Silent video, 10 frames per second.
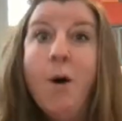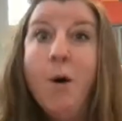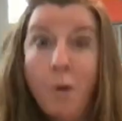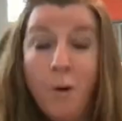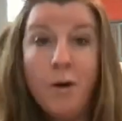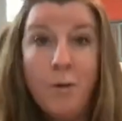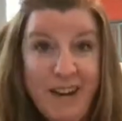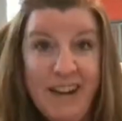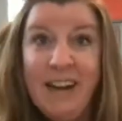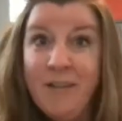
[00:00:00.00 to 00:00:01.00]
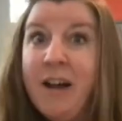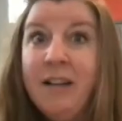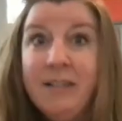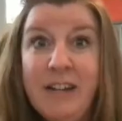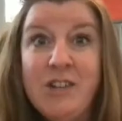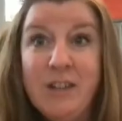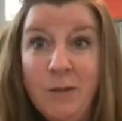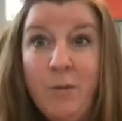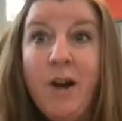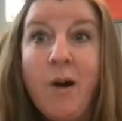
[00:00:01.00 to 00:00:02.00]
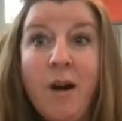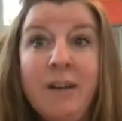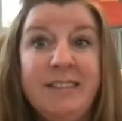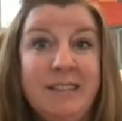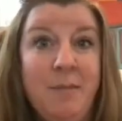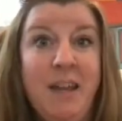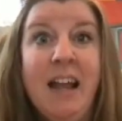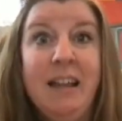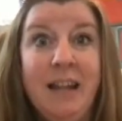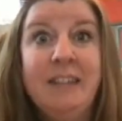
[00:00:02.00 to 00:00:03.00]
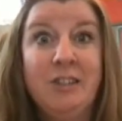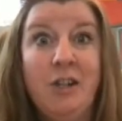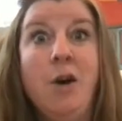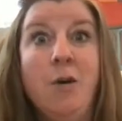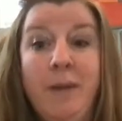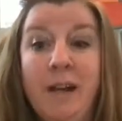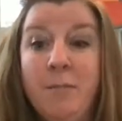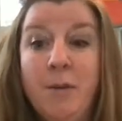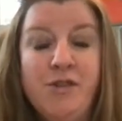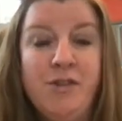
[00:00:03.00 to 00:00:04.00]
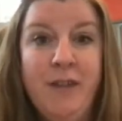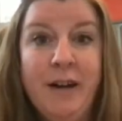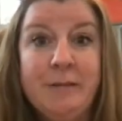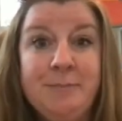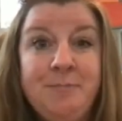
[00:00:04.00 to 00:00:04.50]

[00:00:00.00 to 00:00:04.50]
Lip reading: Or we can get validation that we are onto something and let's go and we can persevere.